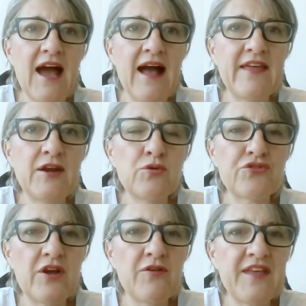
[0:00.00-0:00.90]
and then
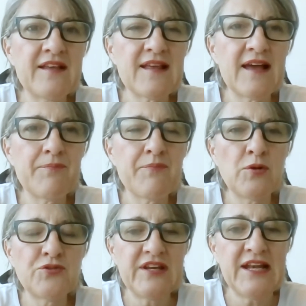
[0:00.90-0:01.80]
also things like
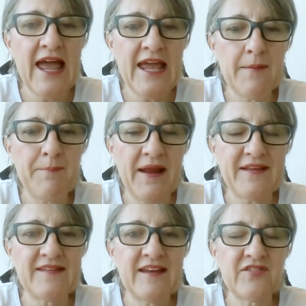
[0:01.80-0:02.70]
multi-layer
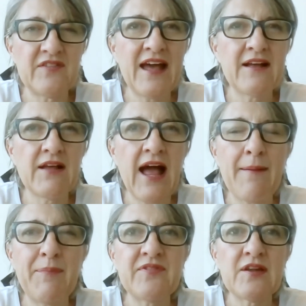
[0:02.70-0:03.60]
plastics, and that
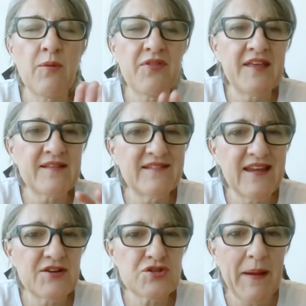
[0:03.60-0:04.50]
happens a lot with things like
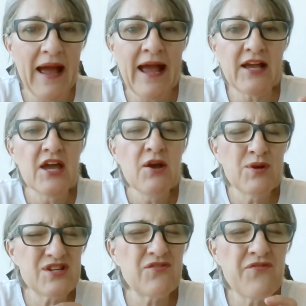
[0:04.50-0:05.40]
Tetra Pak,
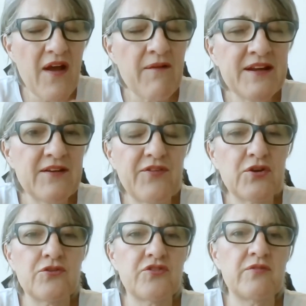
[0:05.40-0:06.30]
which is very
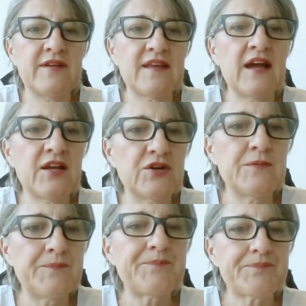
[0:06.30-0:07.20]
difficult to recycle.